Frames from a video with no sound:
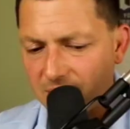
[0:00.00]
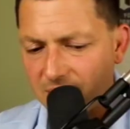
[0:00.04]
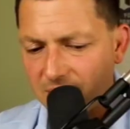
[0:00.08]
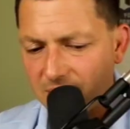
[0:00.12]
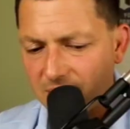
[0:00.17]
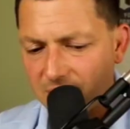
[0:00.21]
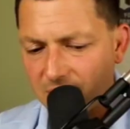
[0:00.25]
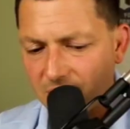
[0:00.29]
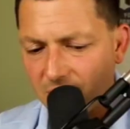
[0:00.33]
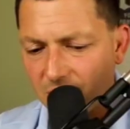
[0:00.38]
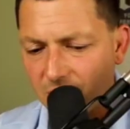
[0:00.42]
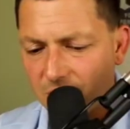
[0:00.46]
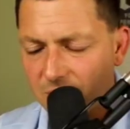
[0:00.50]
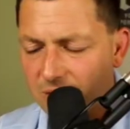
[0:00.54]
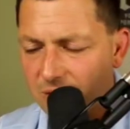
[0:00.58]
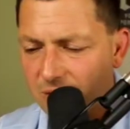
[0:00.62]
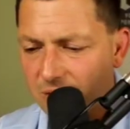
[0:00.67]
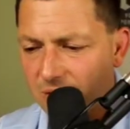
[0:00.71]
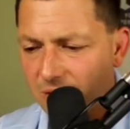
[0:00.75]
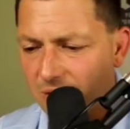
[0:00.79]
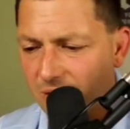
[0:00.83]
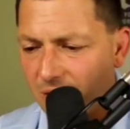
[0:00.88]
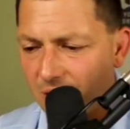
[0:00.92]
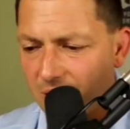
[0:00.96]
these old
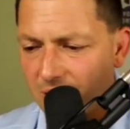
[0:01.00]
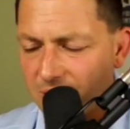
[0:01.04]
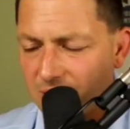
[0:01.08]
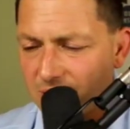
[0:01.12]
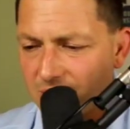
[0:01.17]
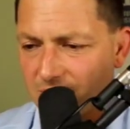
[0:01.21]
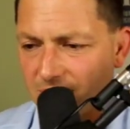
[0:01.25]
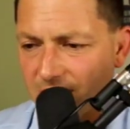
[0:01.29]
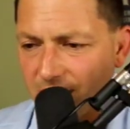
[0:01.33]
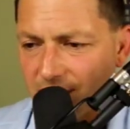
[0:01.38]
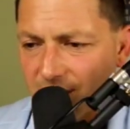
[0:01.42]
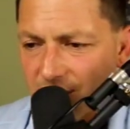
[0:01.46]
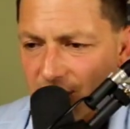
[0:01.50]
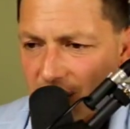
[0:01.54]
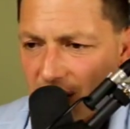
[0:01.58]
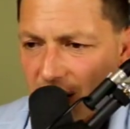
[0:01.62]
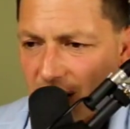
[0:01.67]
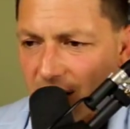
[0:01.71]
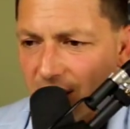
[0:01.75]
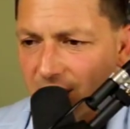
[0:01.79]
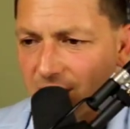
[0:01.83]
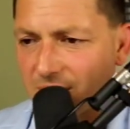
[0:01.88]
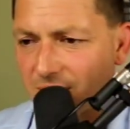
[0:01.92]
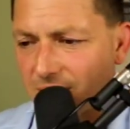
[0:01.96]
school coaches have
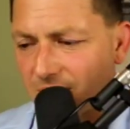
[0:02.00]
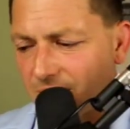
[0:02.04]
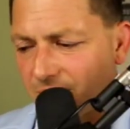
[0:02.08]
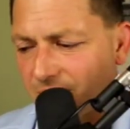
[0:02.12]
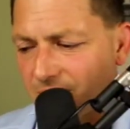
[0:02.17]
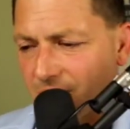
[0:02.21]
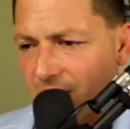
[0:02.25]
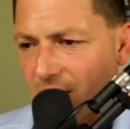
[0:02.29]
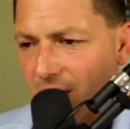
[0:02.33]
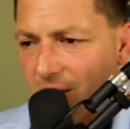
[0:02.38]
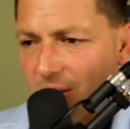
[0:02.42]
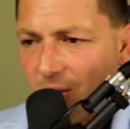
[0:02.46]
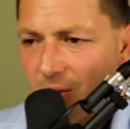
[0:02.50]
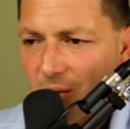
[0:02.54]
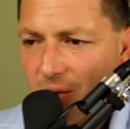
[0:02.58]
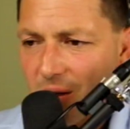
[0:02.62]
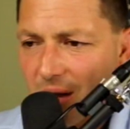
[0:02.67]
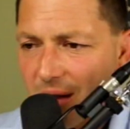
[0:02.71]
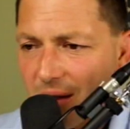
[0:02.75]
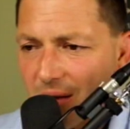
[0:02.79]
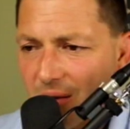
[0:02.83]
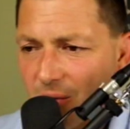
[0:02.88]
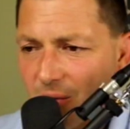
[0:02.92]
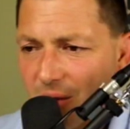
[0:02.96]
tried to
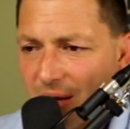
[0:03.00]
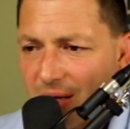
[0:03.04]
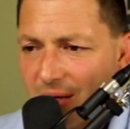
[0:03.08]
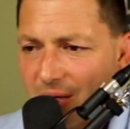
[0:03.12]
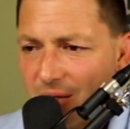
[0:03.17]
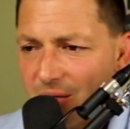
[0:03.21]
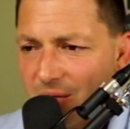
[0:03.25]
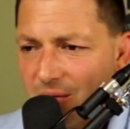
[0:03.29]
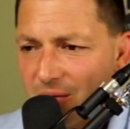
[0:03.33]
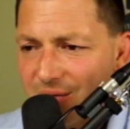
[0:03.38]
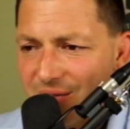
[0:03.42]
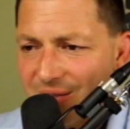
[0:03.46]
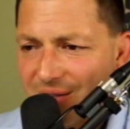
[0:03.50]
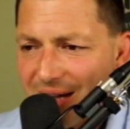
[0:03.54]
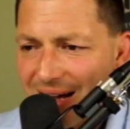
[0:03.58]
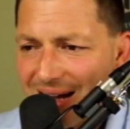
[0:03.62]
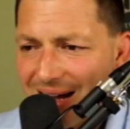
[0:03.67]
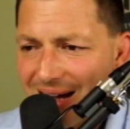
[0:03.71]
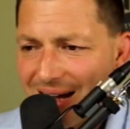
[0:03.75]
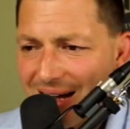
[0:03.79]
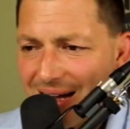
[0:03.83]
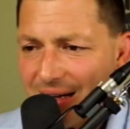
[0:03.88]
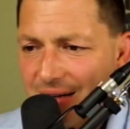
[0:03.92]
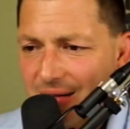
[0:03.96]
figure out a way to use
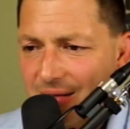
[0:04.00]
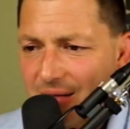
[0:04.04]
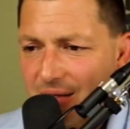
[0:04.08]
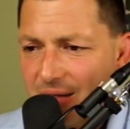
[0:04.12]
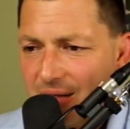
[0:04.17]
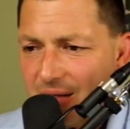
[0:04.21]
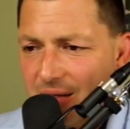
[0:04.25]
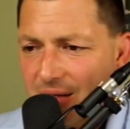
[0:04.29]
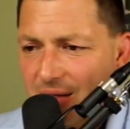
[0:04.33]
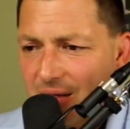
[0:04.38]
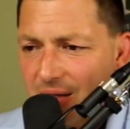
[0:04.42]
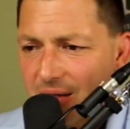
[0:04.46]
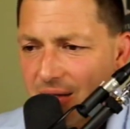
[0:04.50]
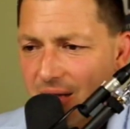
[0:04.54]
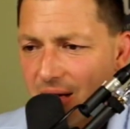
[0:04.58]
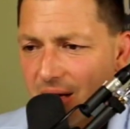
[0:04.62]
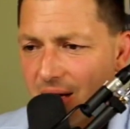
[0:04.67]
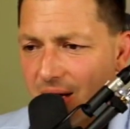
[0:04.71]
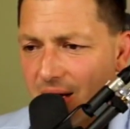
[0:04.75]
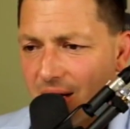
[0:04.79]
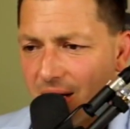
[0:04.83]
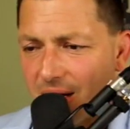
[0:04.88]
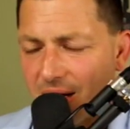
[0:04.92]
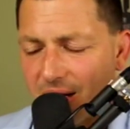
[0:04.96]
that
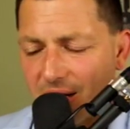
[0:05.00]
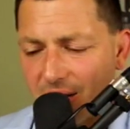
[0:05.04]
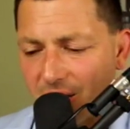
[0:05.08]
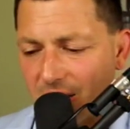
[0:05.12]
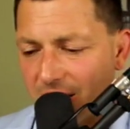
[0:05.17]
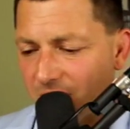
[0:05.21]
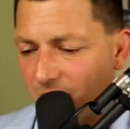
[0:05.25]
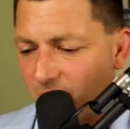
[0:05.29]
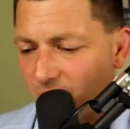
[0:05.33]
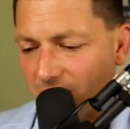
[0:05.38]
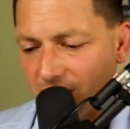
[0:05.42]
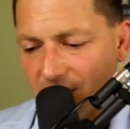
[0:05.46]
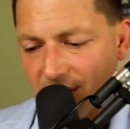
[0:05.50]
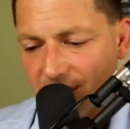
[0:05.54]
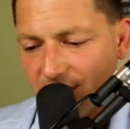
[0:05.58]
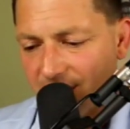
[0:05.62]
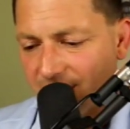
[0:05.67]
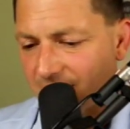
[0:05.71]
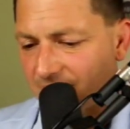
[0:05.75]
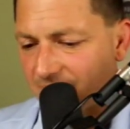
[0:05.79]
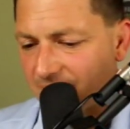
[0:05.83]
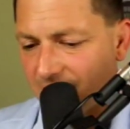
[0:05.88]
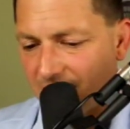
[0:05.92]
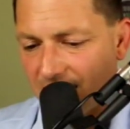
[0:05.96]
uh, and really
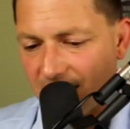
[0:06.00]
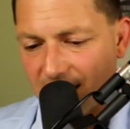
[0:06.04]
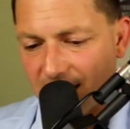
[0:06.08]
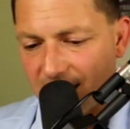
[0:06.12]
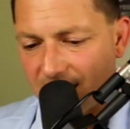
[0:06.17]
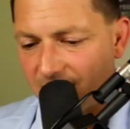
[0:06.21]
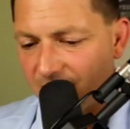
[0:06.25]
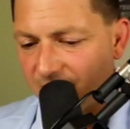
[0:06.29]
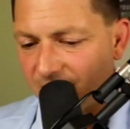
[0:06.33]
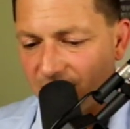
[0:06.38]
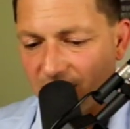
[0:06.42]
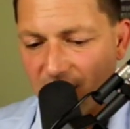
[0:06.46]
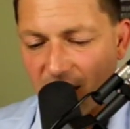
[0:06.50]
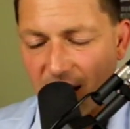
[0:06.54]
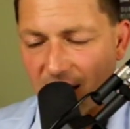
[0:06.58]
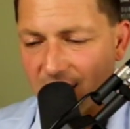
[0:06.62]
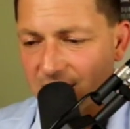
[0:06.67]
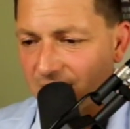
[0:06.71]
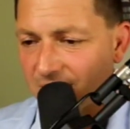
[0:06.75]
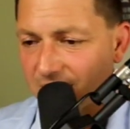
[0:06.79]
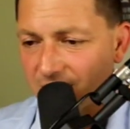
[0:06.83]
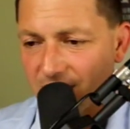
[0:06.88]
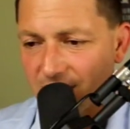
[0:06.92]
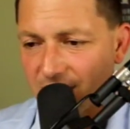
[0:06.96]
the same
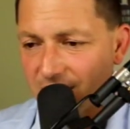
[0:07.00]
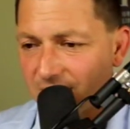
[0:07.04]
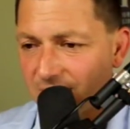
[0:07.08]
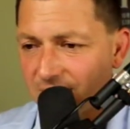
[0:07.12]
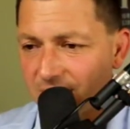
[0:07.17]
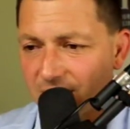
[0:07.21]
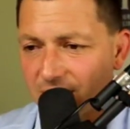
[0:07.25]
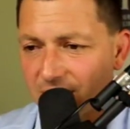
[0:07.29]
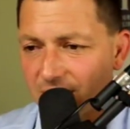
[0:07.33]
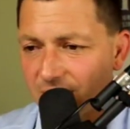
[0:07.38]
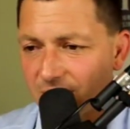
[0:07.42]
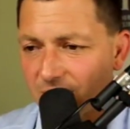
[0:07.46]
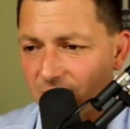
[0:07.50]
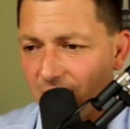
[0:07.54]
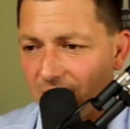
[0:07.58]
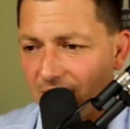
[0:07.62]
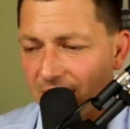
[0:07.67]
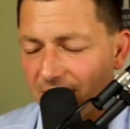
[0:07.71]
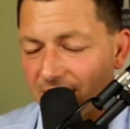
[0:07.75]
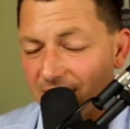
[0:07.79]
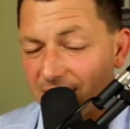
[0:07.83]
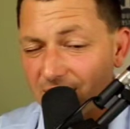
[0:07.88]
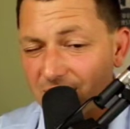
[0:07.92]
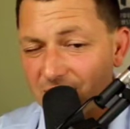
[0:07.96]
philosophies,
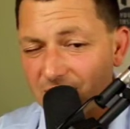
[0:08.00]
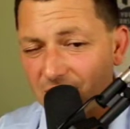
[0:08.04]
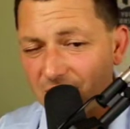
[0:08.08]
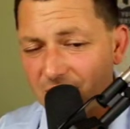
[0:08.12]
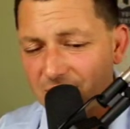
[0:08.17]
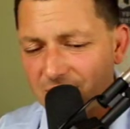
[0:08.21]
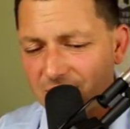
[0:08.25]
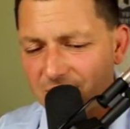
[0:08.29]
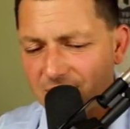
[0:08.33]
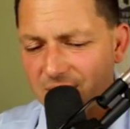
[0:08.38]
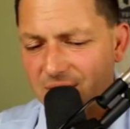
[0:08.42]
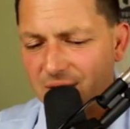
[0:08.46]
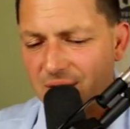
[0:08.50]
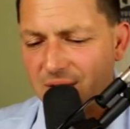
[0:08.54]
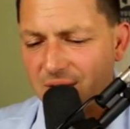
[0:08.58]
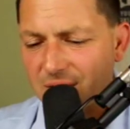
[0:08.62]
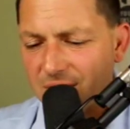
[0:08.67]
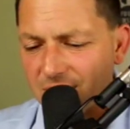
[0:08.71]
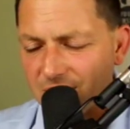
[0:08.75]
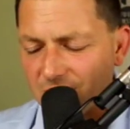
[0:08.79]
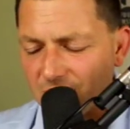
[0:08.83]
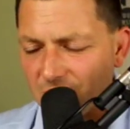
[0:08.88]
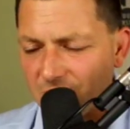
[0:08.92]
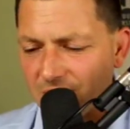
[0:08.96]
right? And it turns into
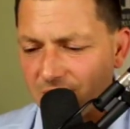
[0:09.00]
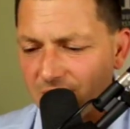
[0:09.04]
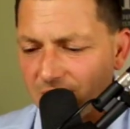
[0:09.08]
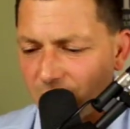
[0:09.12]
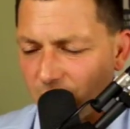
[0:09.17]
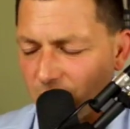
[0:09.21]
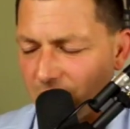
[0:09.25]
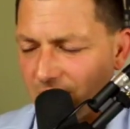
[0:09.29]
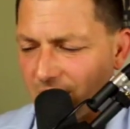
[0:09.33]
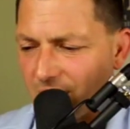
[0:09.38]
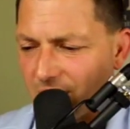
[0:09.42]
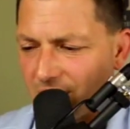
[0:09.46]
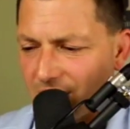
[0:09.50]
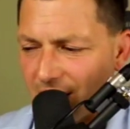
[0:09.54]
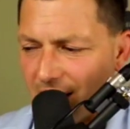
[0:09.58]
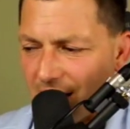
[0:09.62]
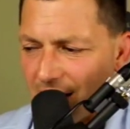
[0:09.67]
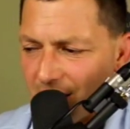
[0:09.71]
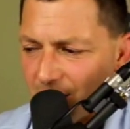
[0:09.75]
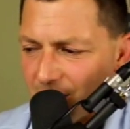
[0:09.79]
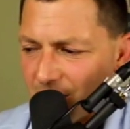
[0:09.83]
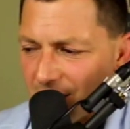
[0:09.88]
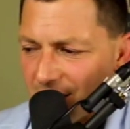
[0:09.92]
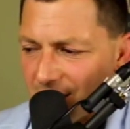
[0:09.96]
this really weird
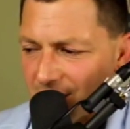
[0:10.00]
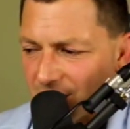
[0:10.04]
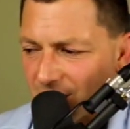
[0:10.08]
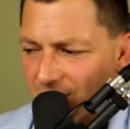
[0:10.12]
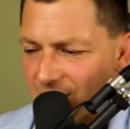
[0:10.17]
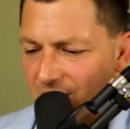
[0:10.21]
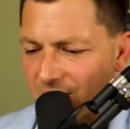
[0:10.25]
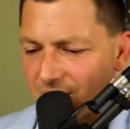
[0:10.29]
high pressure